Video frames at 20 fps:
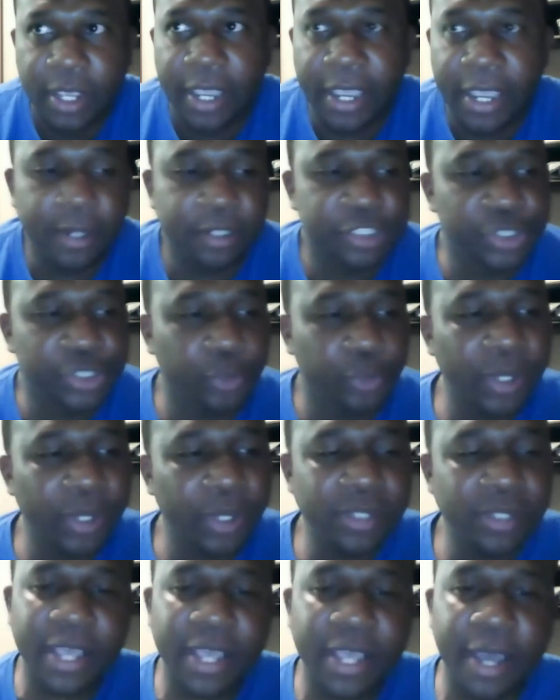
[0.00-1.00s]
And
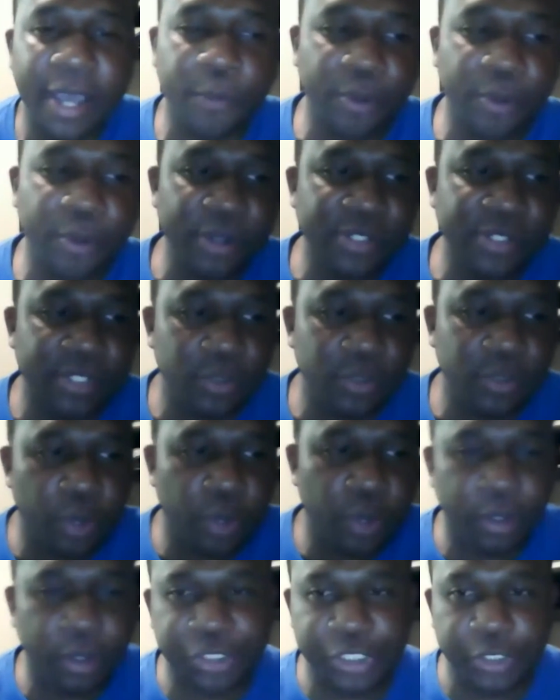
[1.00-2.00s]
Shireen's the kind of person,
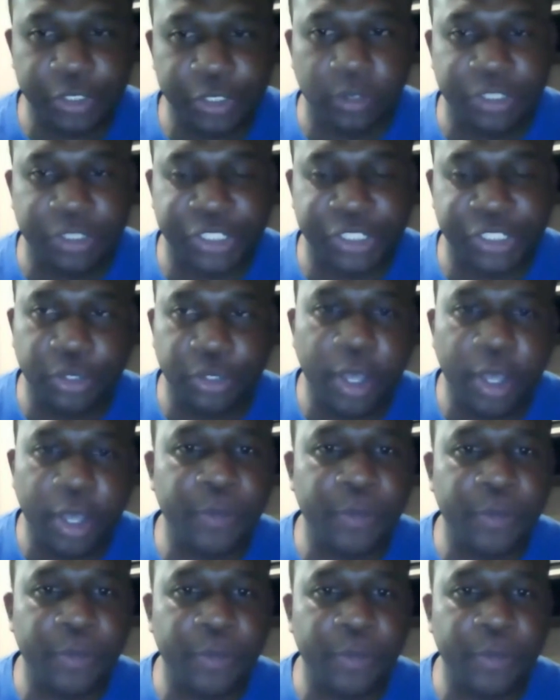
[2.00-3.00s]
well, she'll help
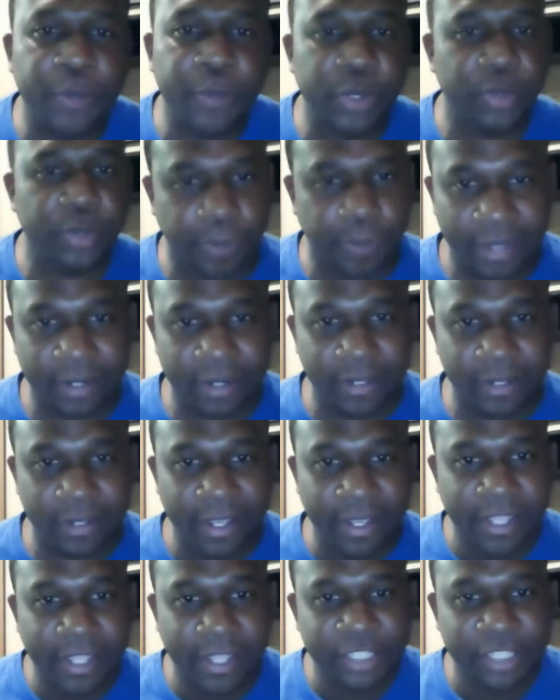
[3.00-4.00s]
you expand.
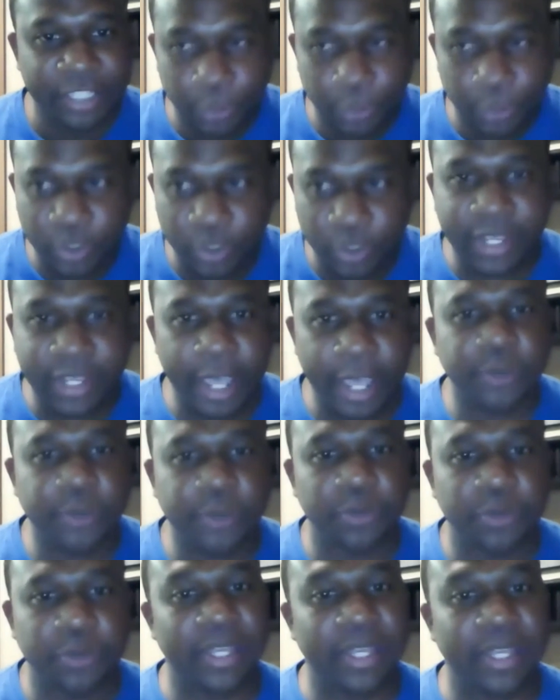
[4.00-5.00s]
She really
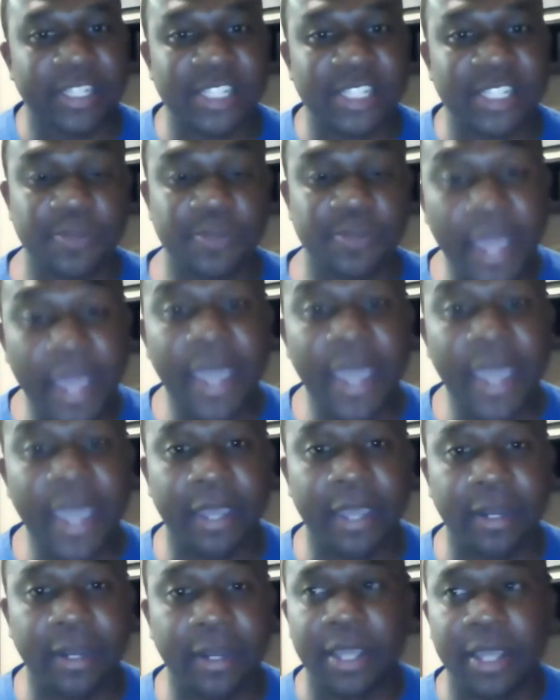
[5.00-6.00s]
helped me
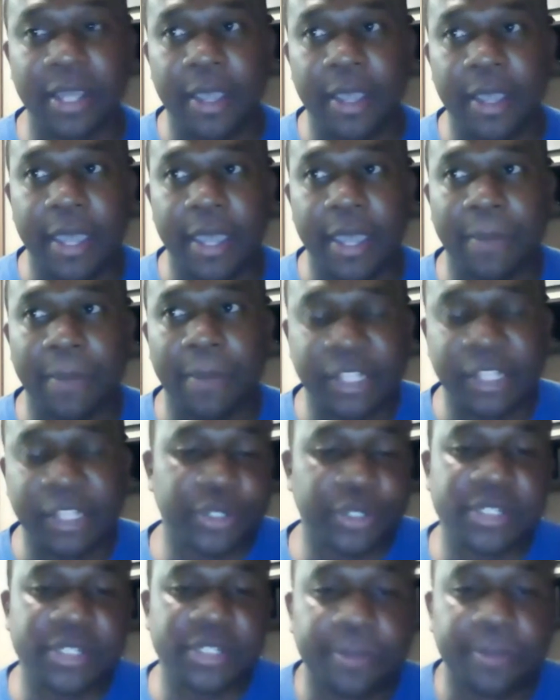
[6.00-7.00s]
expand and my
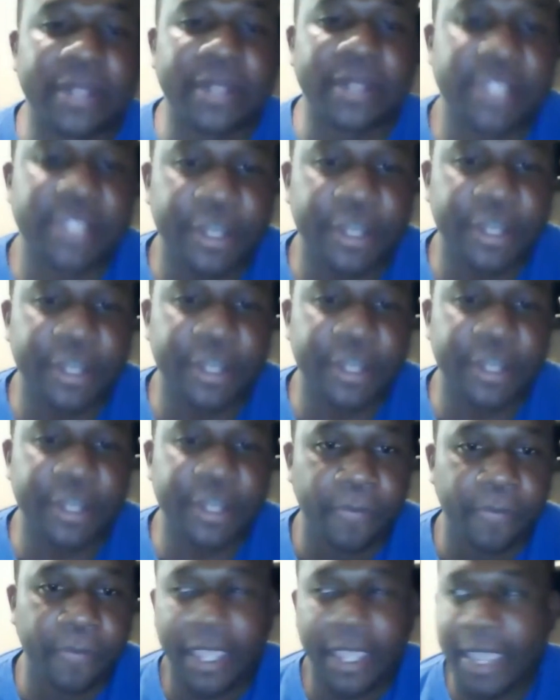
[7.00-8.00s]
trust in myself.
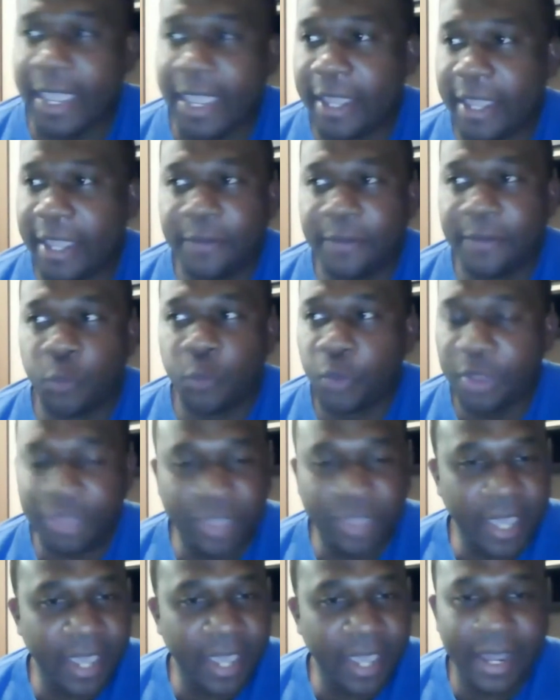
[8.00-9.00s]
And with
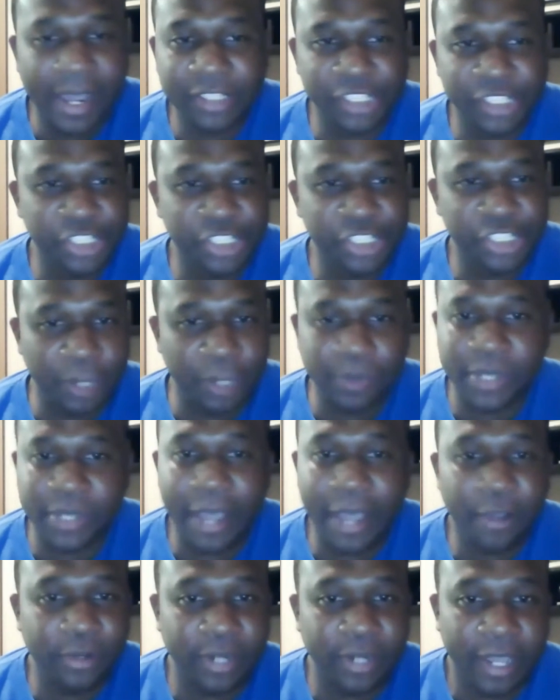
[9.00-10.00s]
that, I just jumped
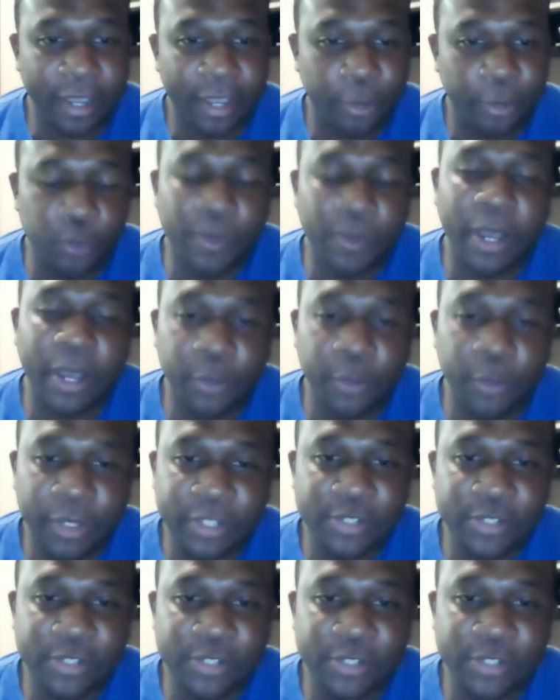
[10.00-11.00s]
out and I grew my wings on
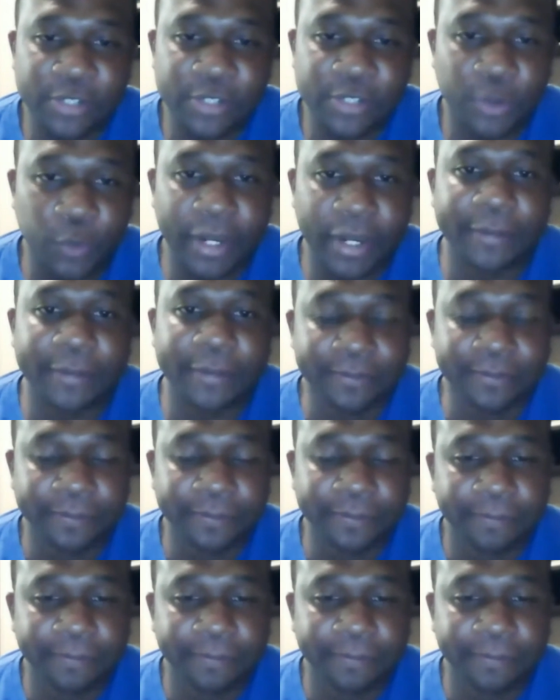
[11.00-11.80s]
the way down.